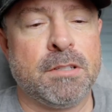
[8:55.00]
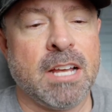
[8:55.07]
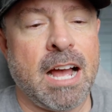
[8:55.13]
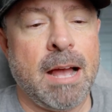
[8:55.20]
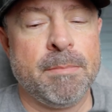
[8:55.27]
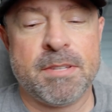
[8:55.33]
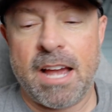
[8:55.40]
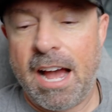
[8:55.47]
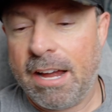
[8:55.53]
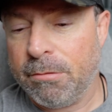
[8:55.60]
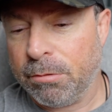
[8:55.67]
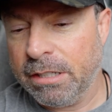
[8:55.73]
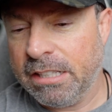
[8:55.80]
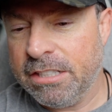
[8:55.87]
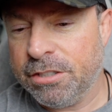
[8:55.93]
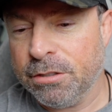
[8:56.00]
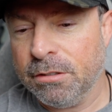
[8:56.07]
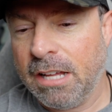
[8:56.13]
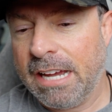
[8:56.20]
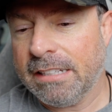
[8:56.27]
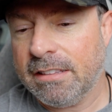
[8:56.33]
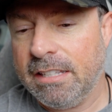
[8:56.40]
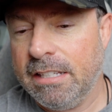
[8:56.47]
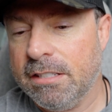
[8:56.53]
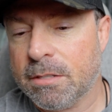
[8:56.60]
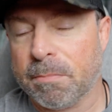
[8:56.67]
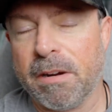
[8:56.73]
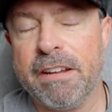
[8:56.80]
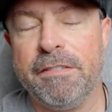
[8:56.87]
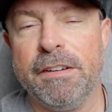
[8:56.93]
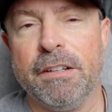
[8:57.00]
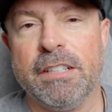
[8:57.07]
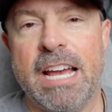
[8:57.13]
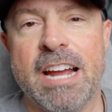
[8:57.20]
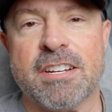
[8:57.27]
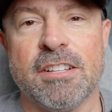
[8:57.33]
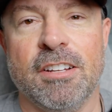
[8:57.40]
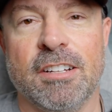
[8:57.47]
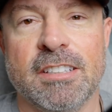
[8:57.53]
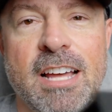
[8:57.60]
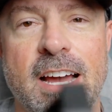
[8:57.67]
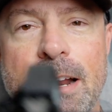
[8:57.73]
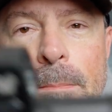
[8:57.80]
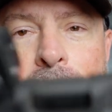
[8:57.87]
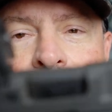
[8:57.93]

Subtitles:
times, I really do like the Springfield Echelon line of